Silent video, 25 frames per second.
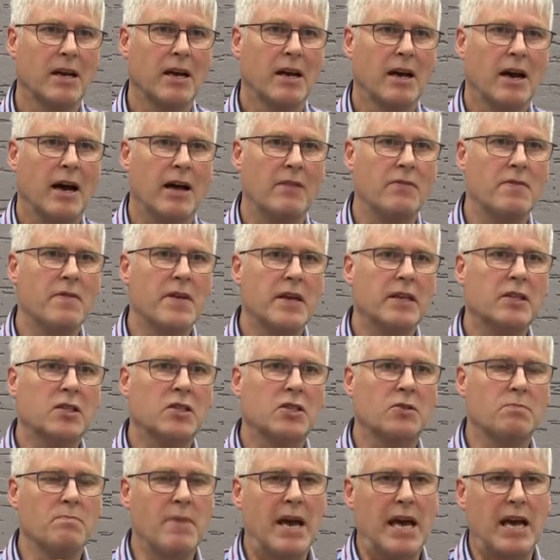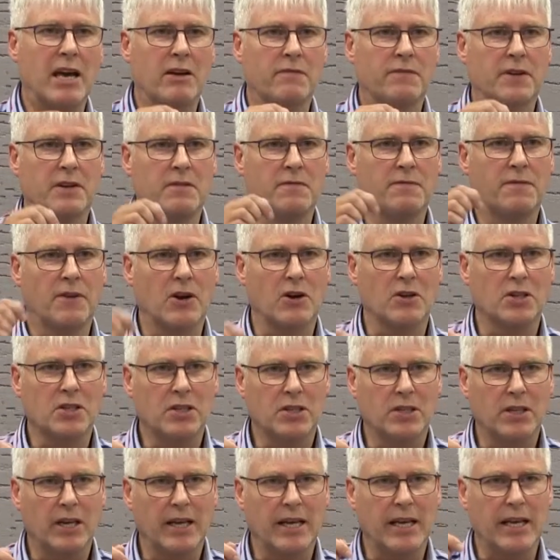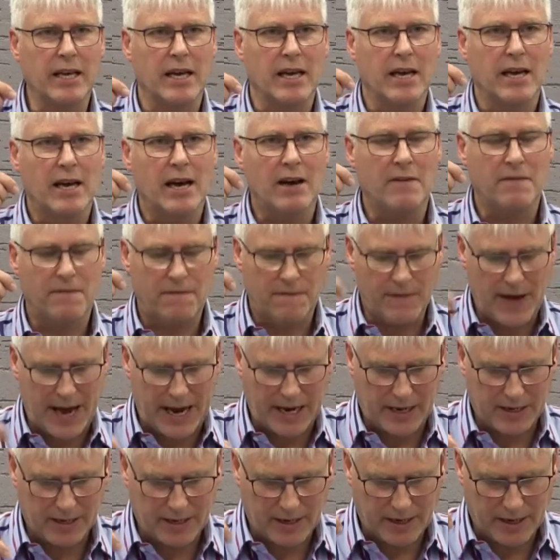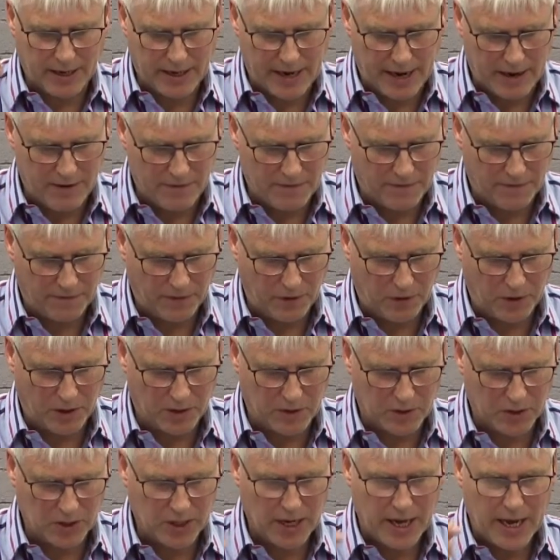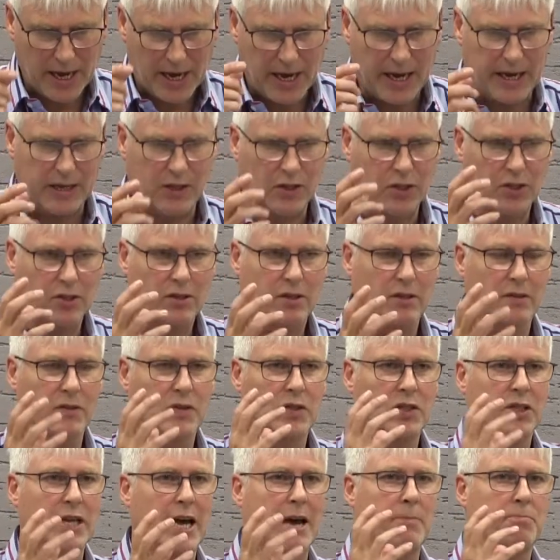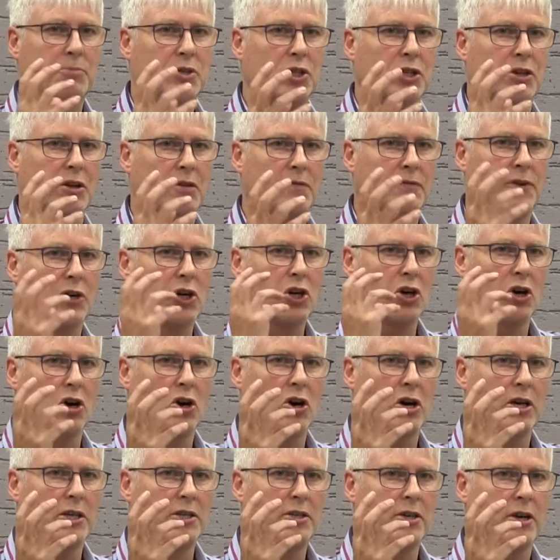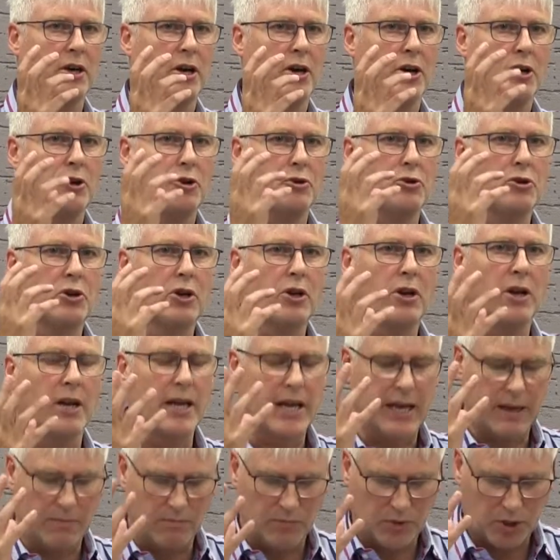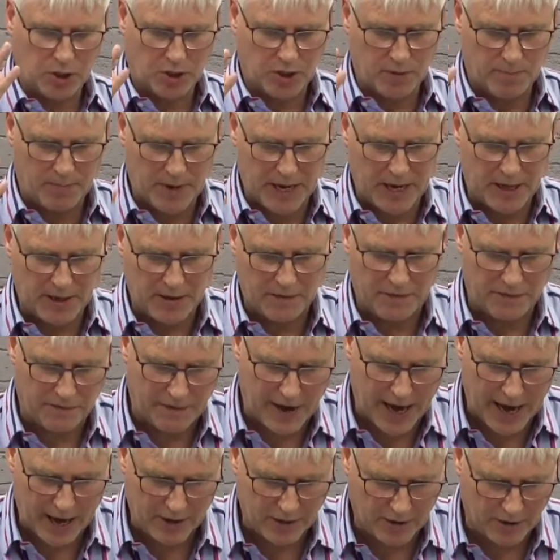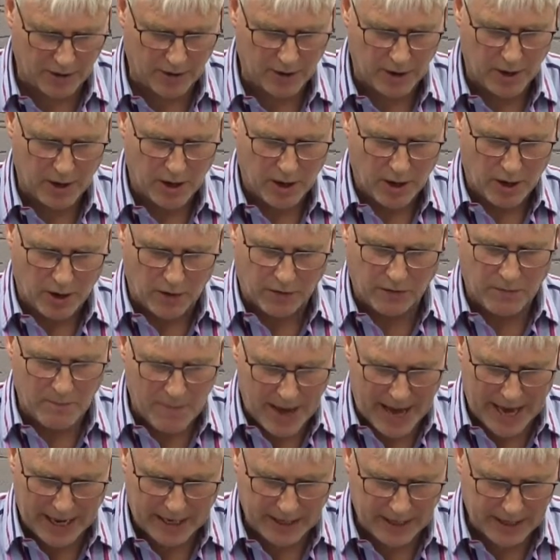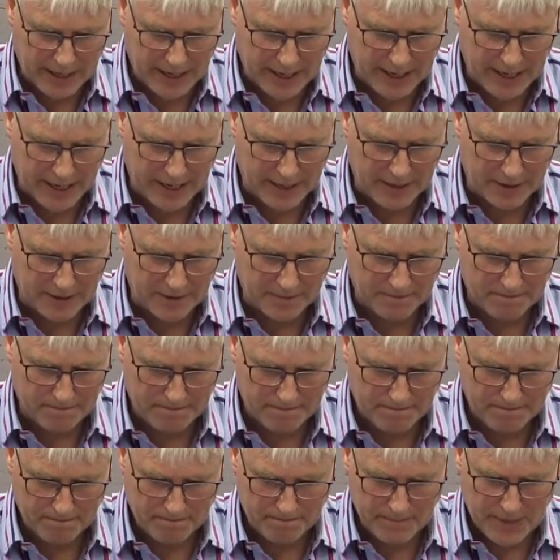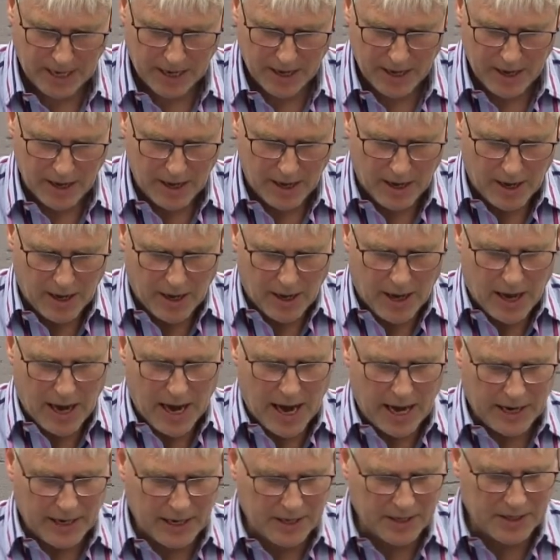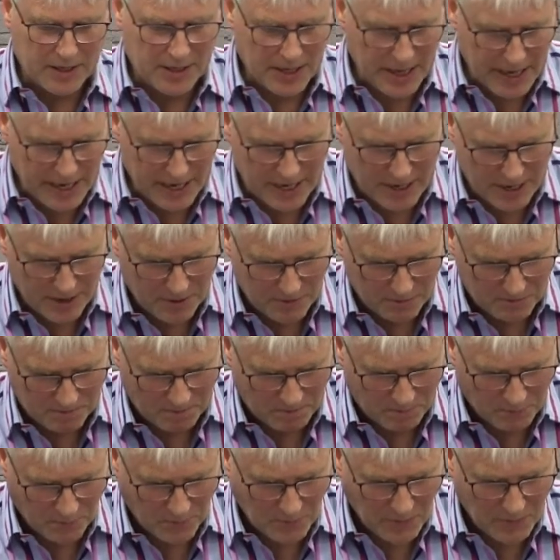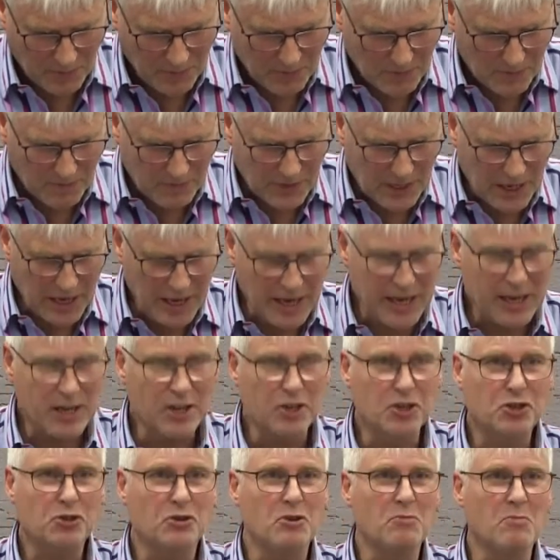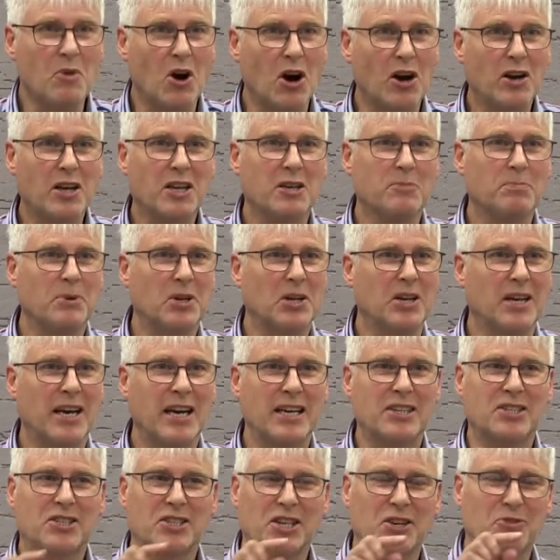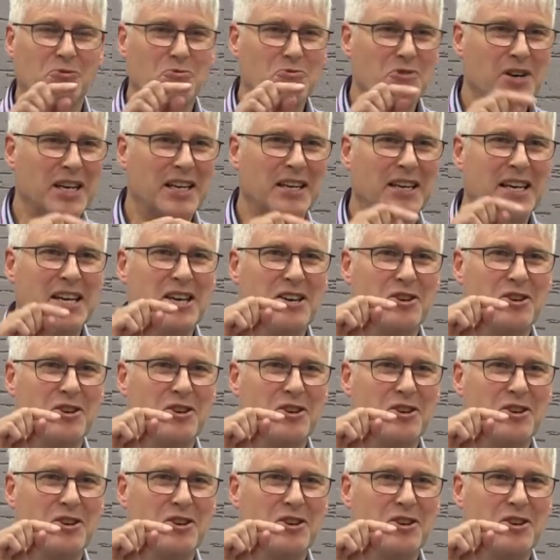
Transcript: and this may have adversely affected and influenced his conception of a God who claims to be the father of mankind. And indeed, it is remarkable, it's a really